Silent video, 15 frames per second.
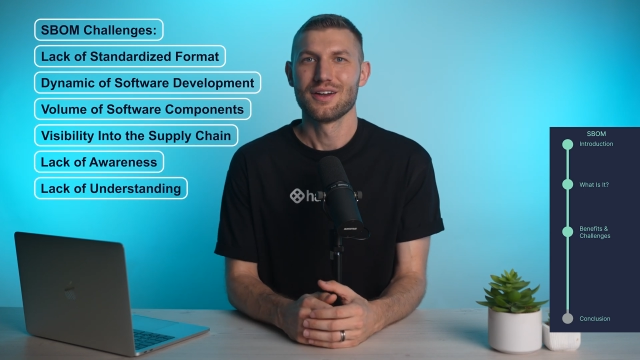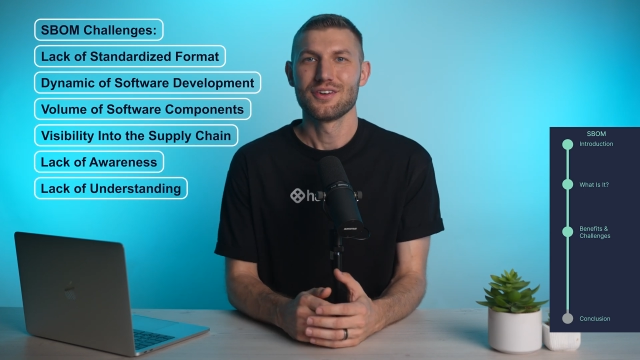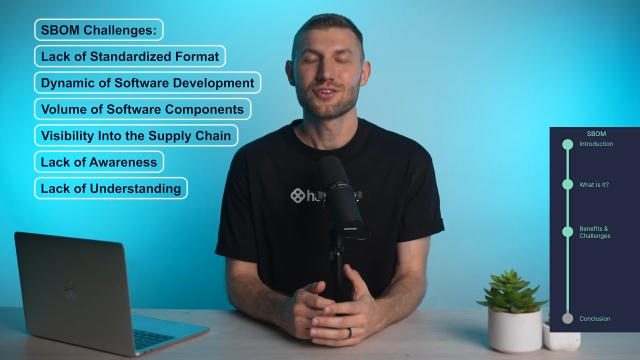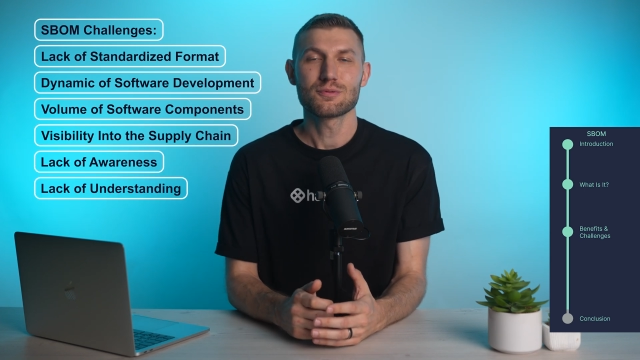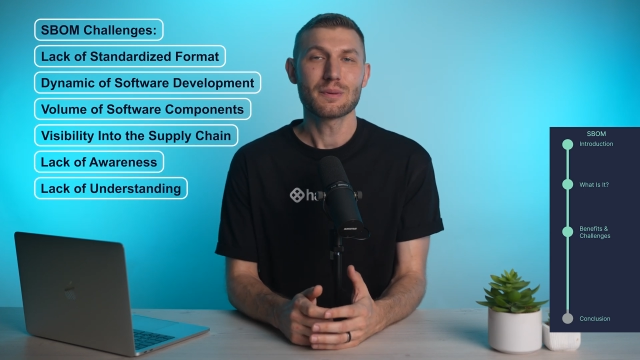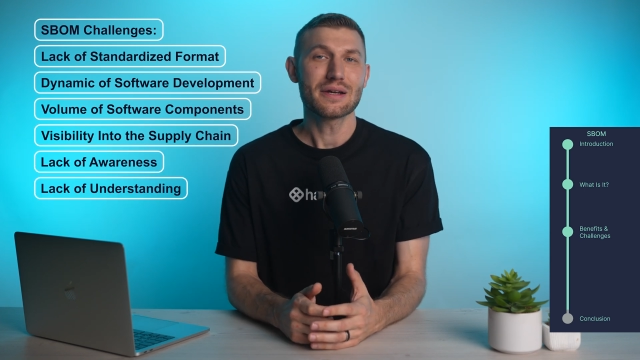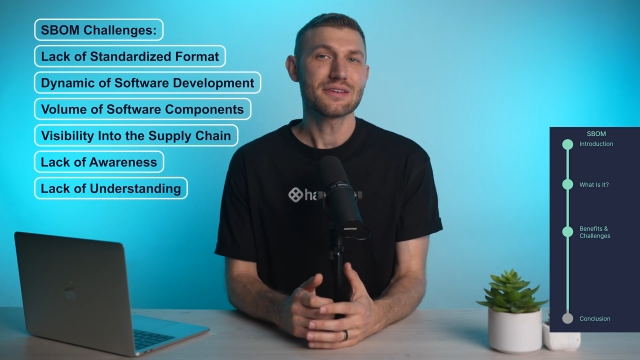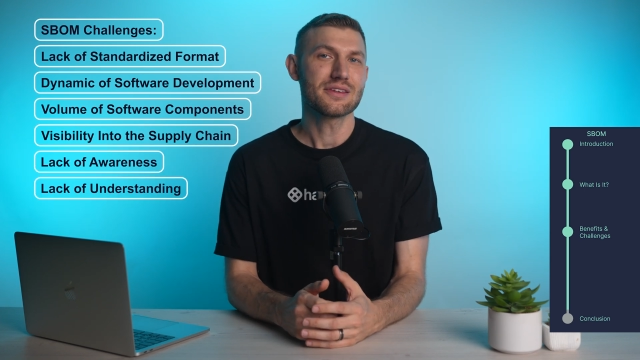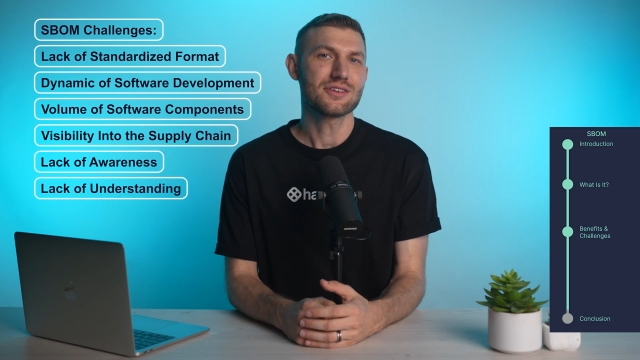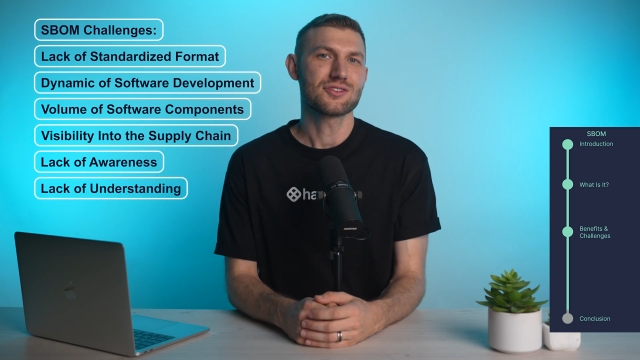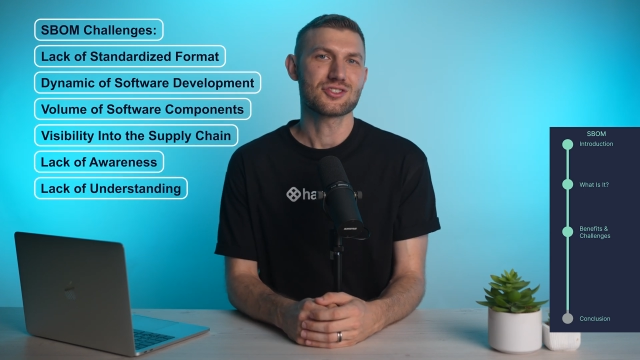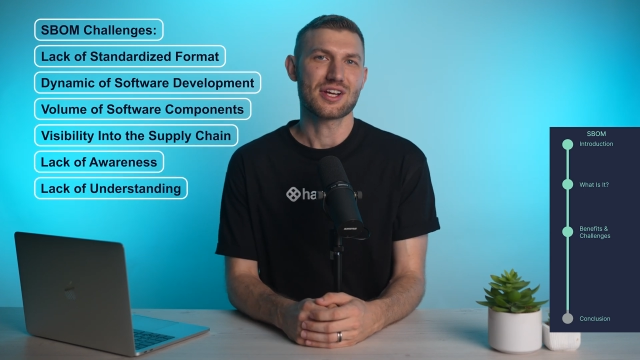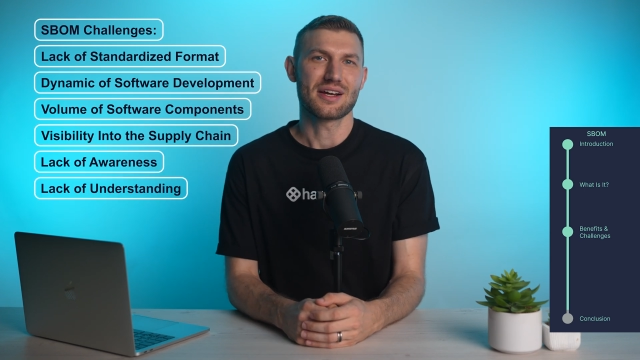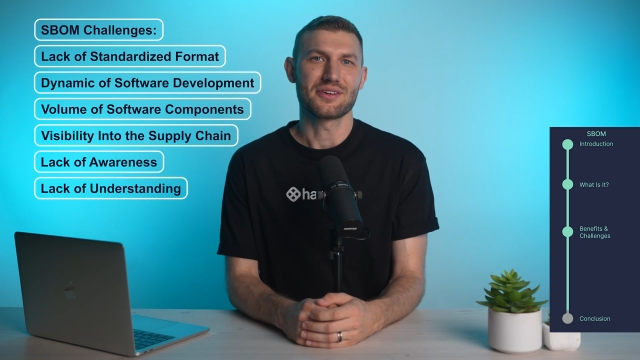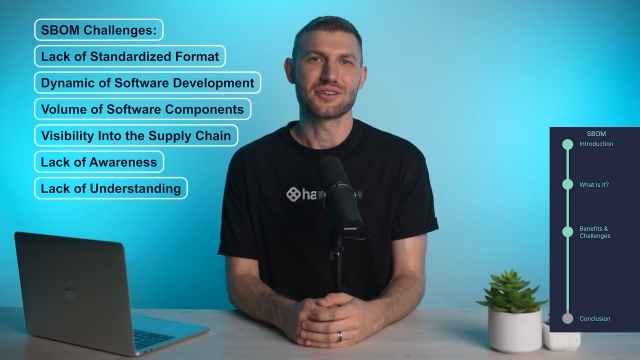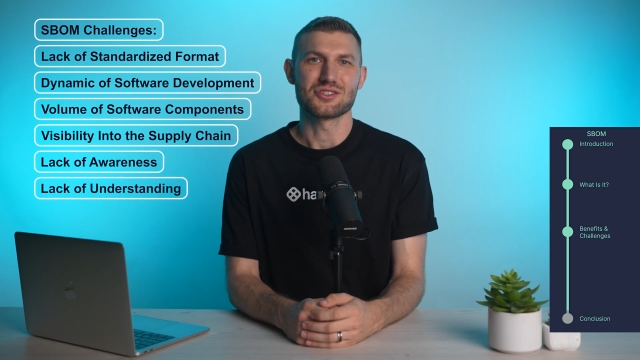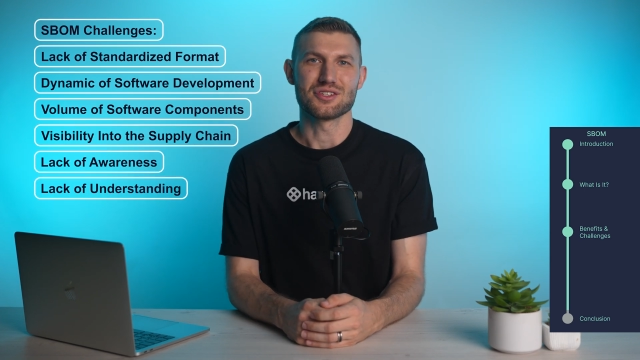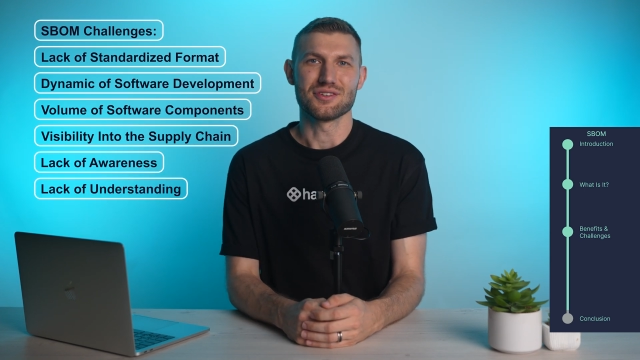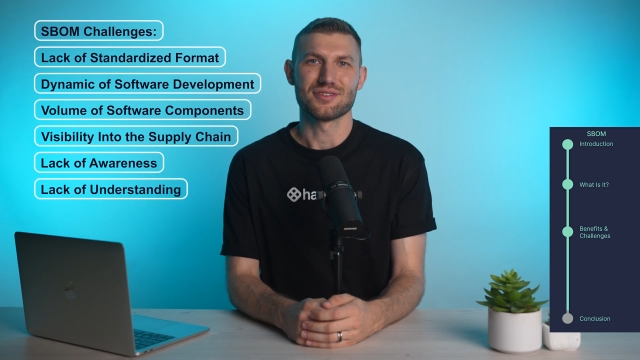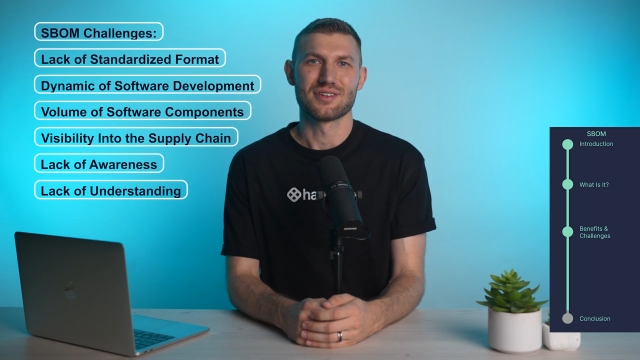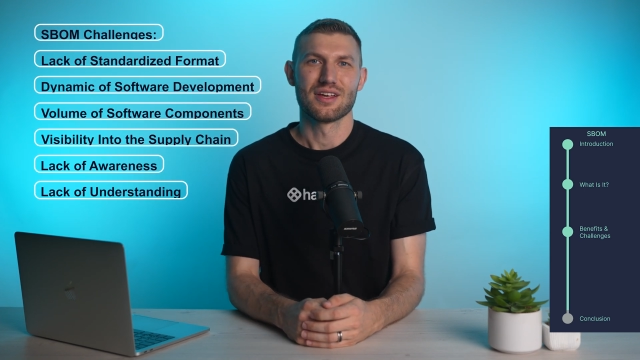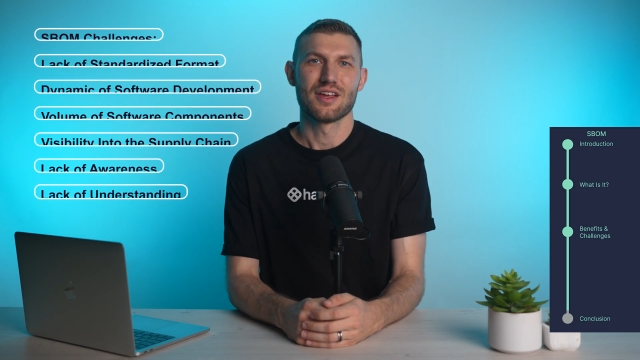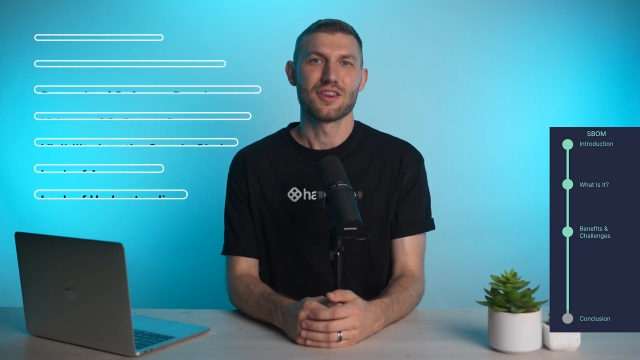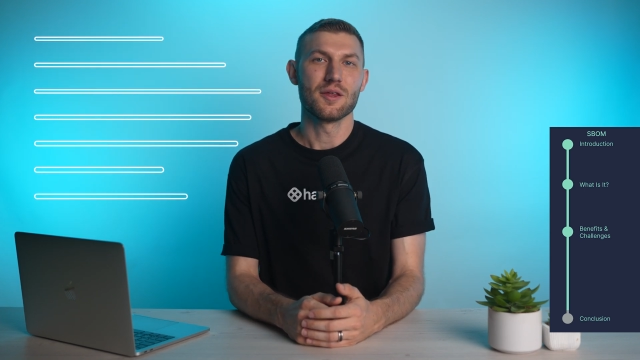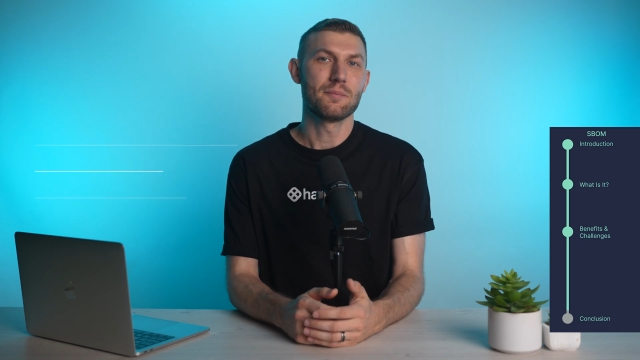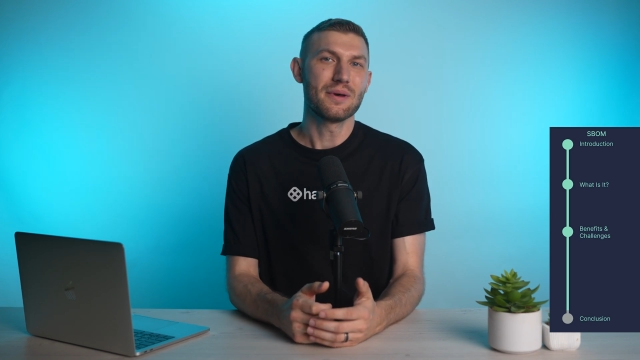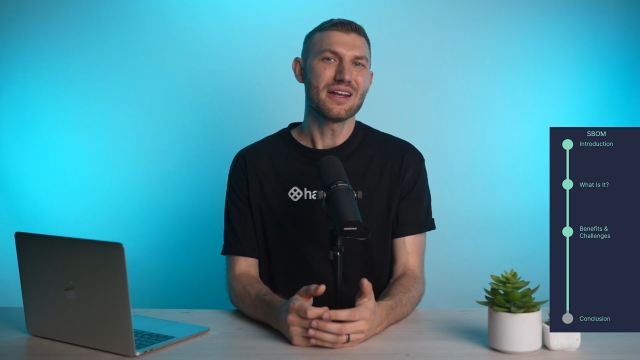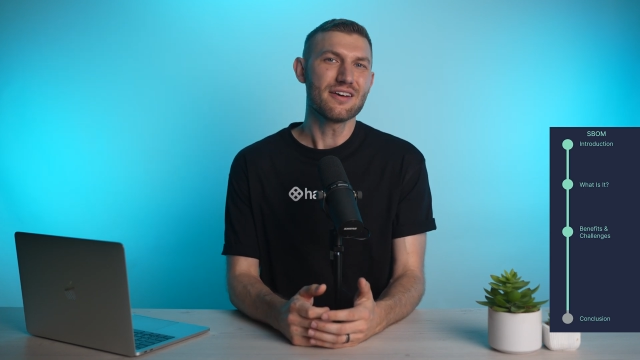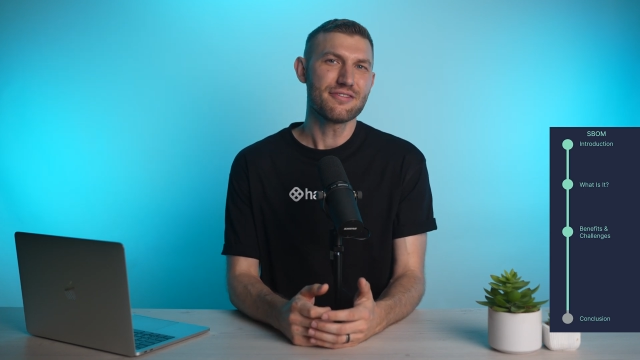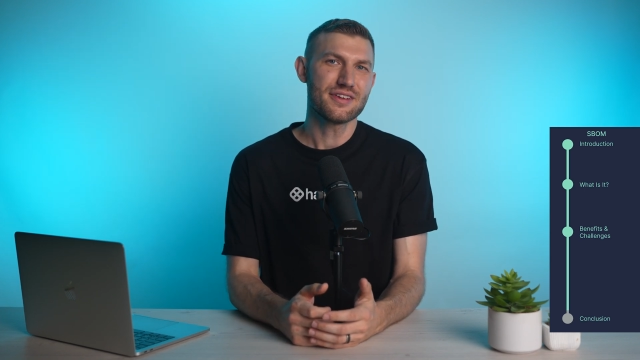Despite these challenges, the
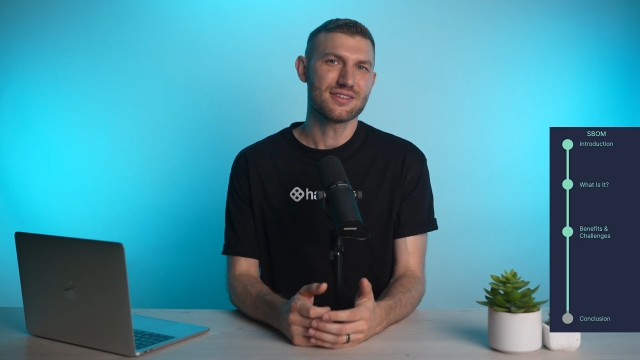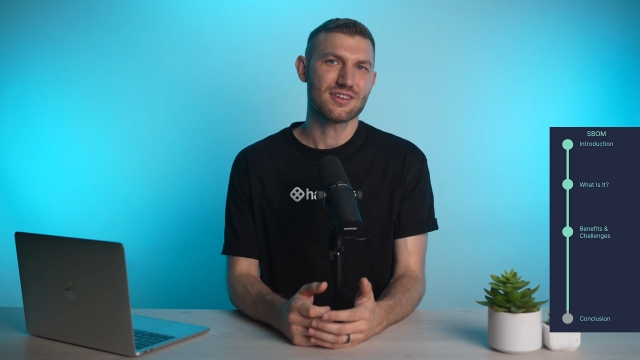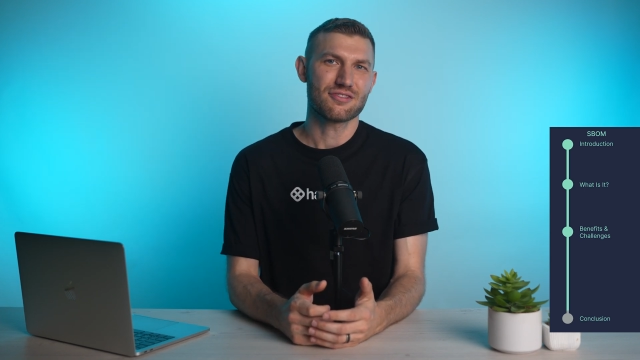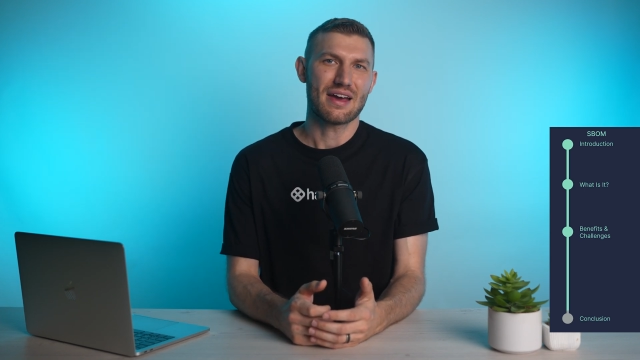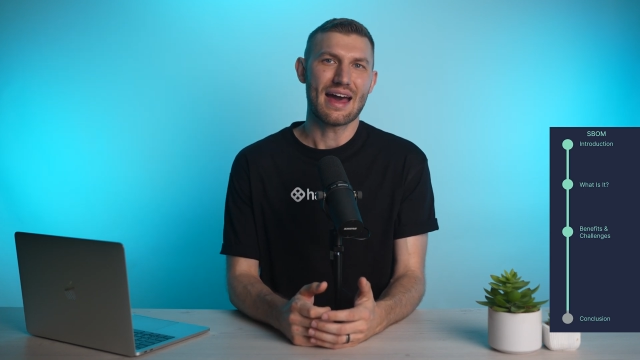benefits of